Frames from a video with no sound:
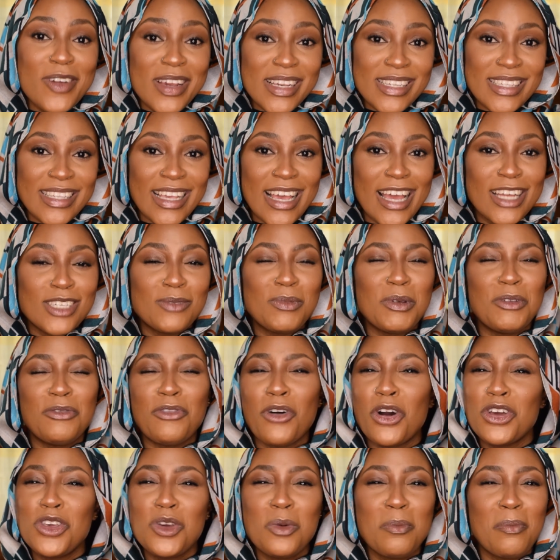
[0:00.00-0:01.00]
research
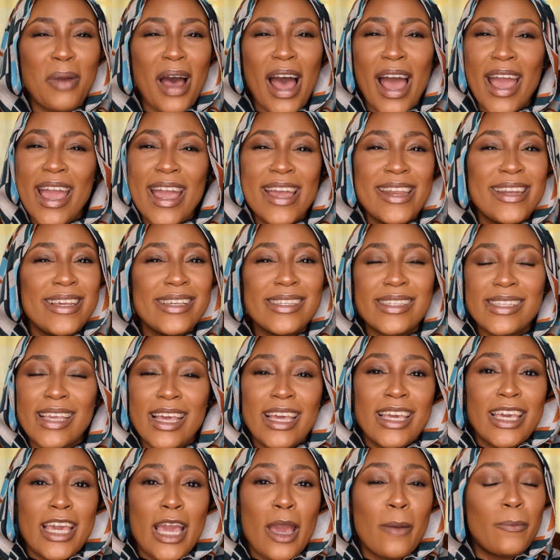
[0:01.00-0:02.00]
before you buy any
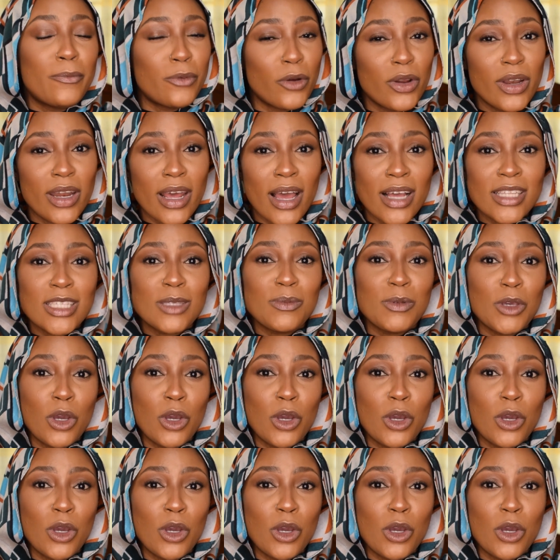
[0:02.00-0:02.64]
skincare products,